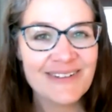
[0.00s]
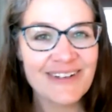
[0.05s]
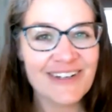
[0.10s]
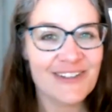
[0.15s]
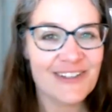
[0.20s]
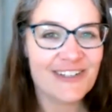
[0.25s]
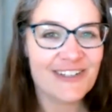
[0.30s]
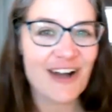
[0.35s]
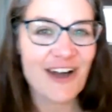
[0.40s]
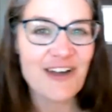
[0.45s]

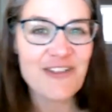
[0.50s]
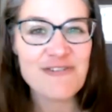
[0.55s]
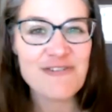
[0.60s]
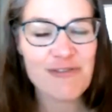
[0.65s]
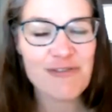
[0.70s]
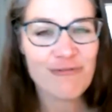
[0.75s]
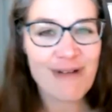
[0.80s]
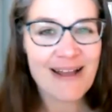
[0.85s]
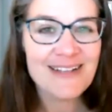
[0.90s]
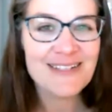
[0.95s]
are there other
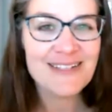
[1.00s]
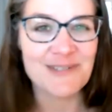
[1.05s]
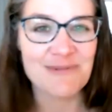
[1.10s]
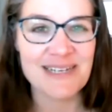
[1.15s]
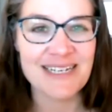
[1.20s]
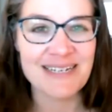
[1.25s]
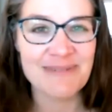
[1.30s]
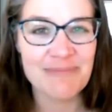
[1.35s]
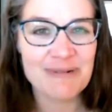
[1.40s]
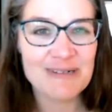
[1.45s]
threads
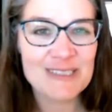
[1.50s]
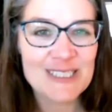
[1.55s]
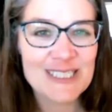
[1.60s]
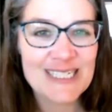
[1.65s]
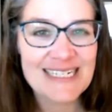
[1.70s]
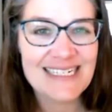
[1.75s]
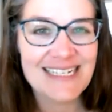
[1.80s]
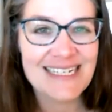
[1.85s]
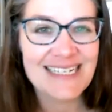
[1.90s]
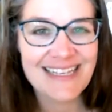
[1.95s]
we can pull
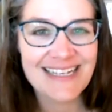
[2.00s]
into